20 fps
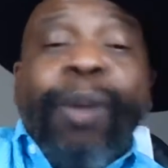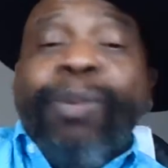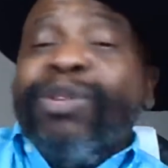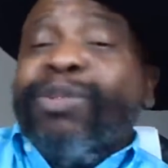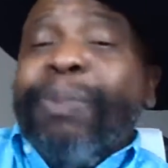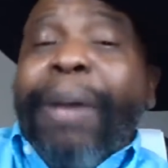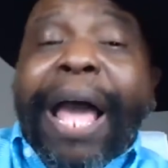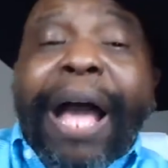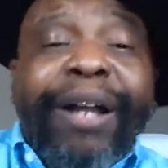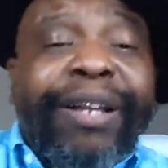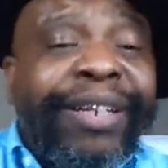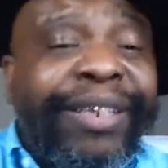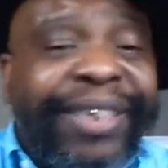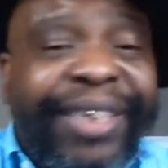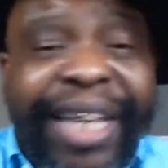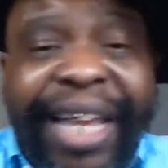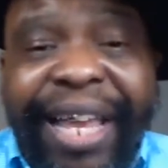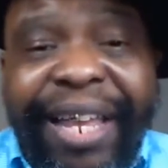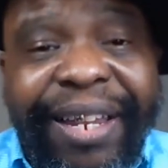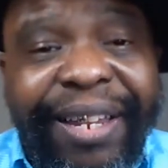
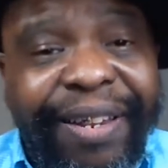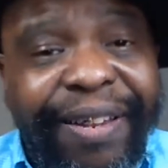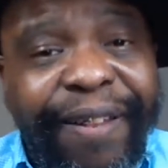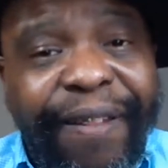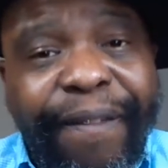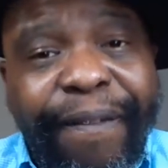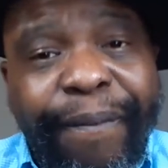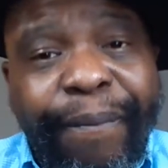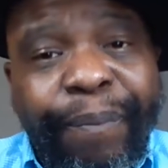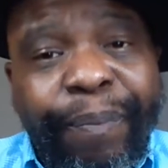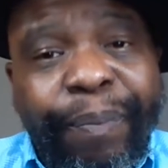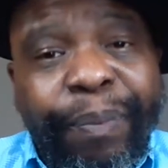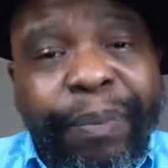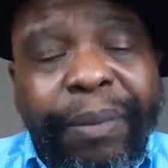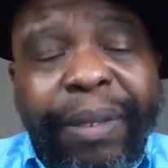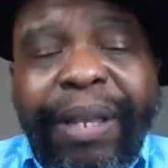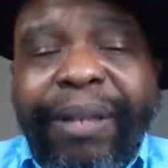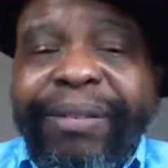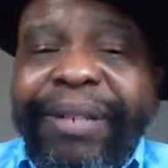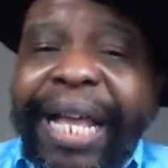malcontent.
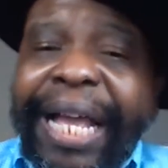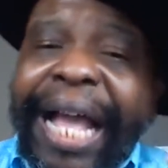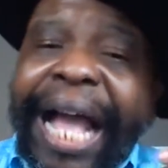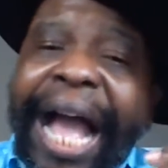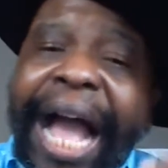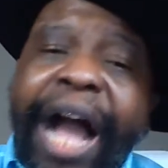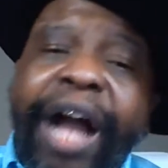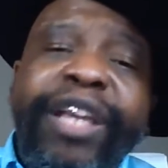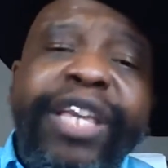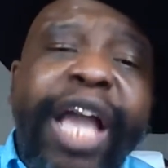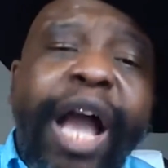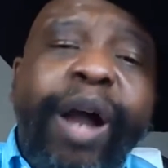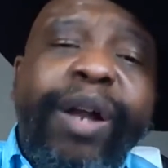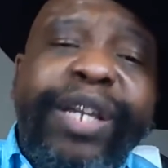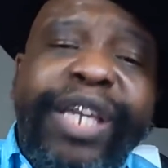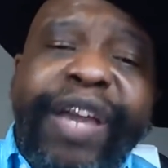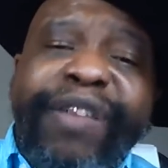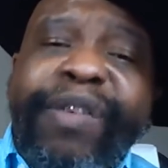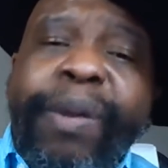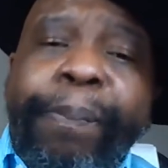It was like, how y'all
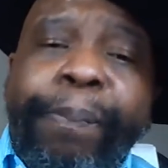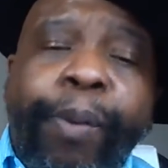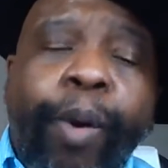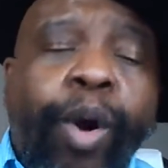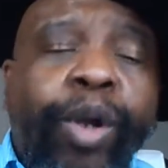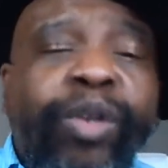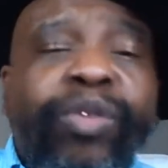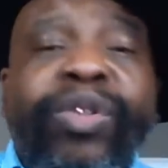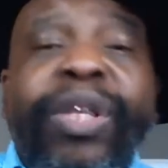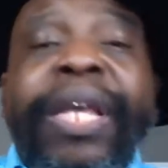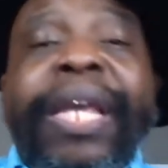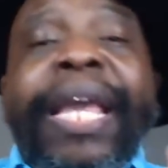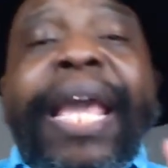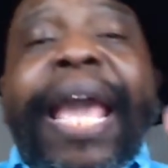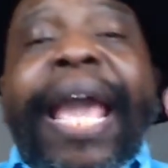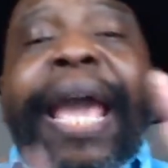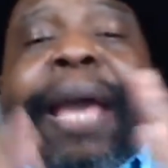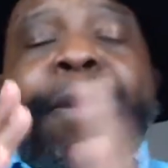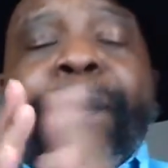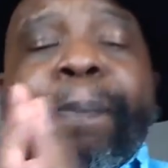giving Bortles?
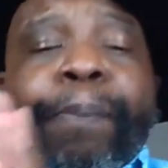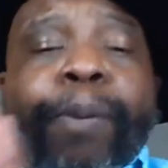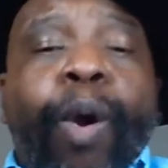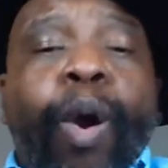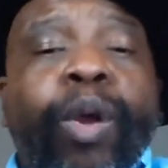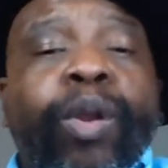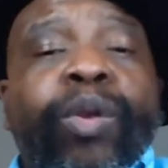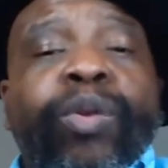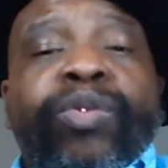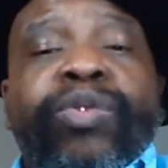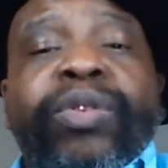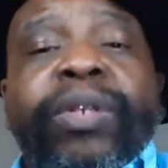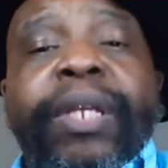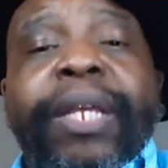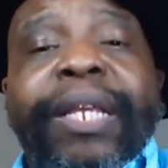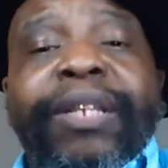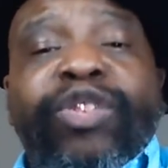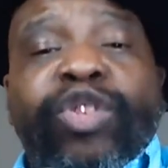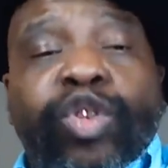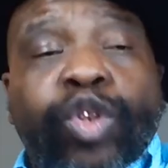And Bortles
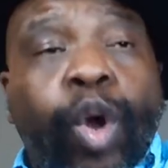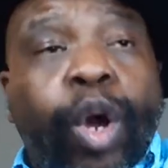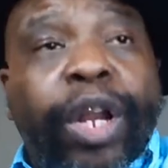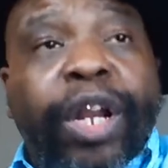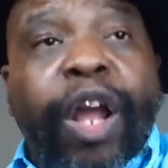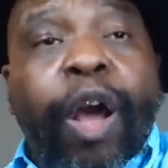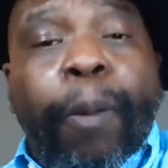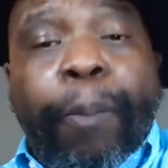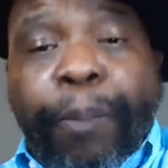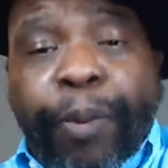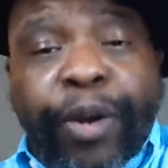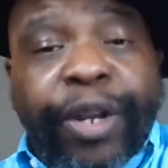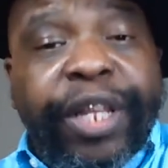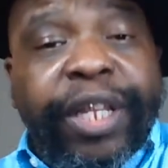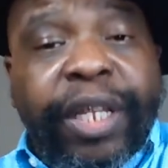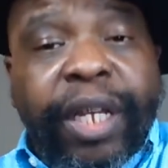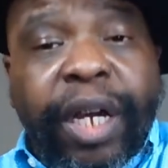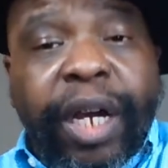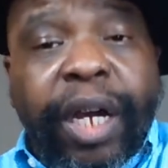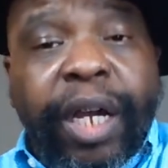started out pretty
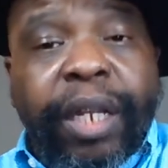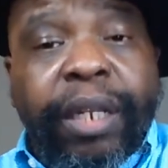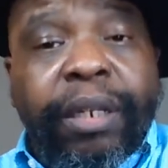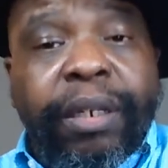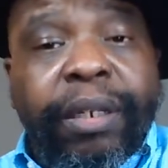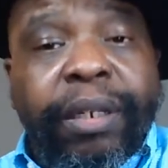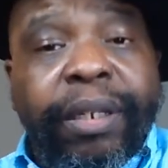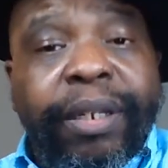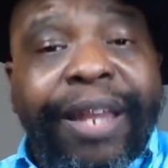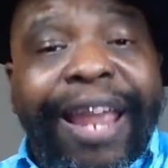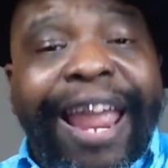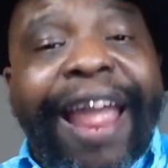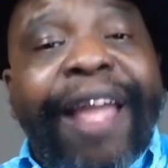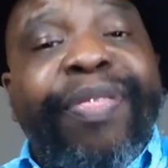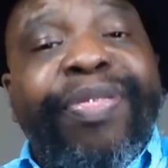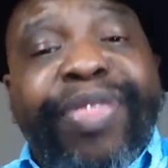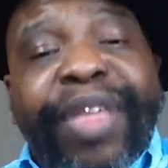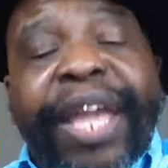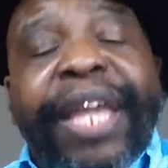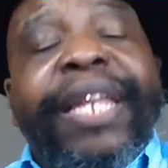good,
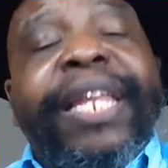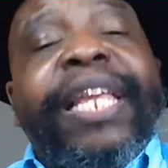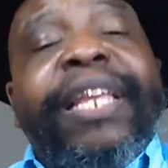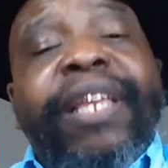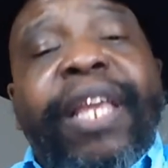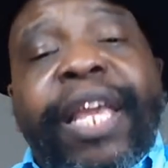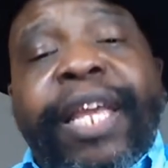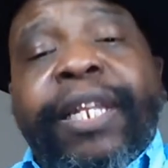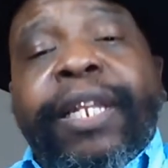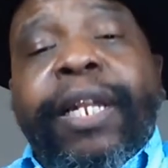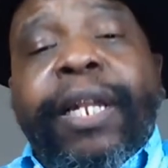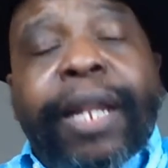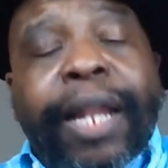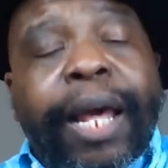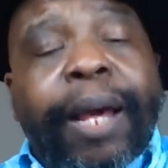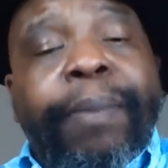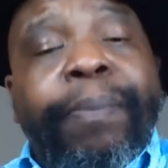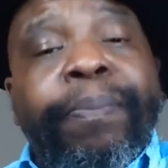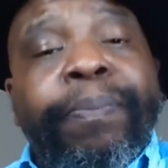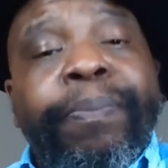and then he ended
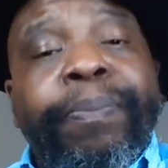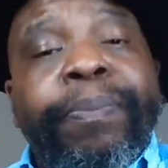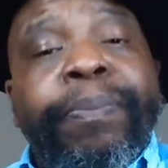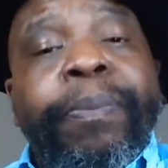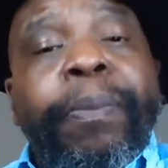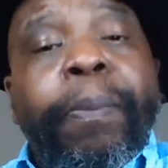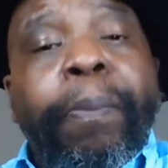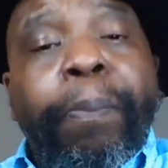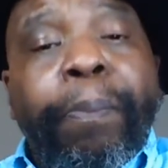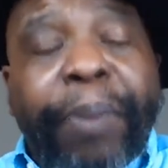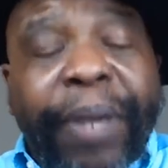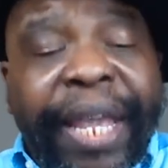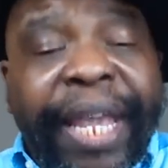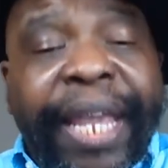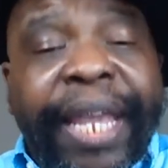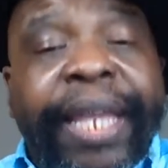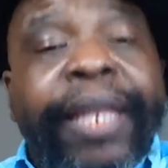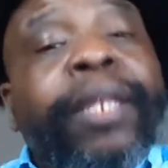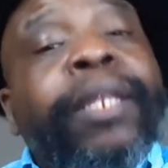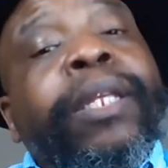up
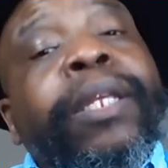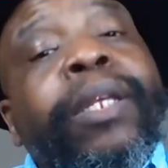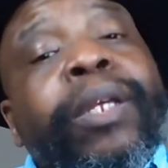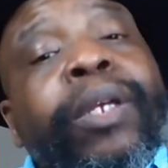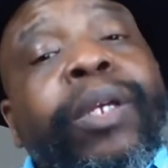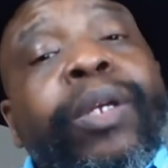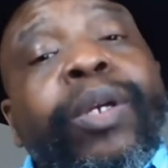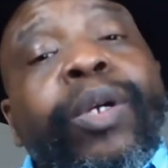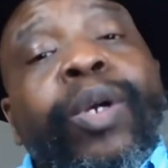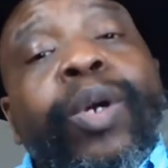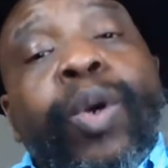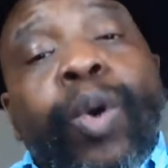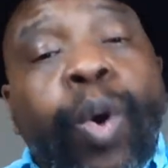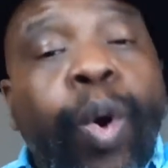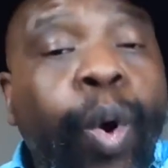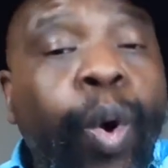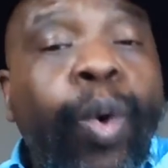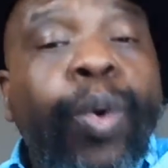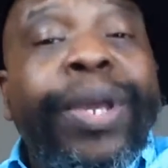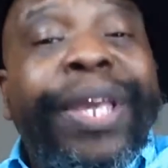being
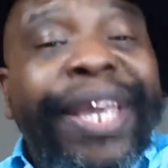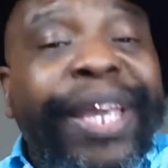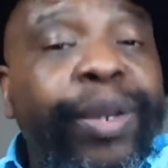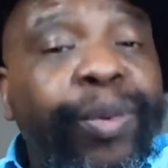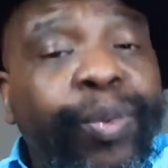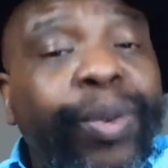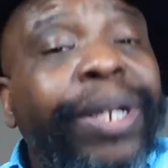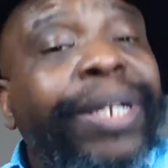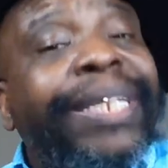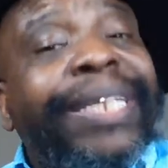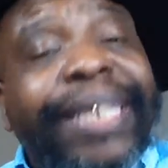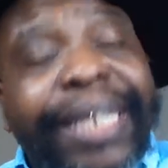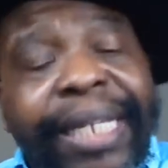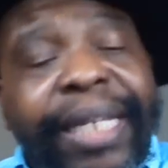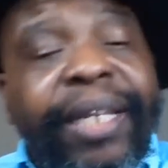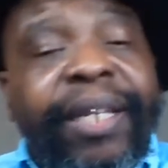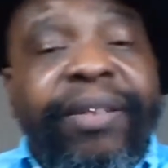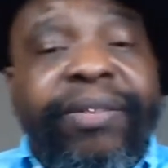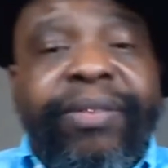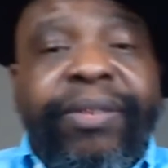who he really
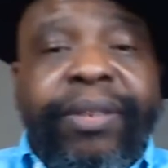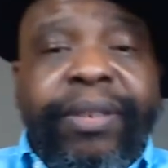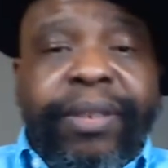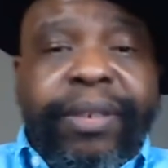is.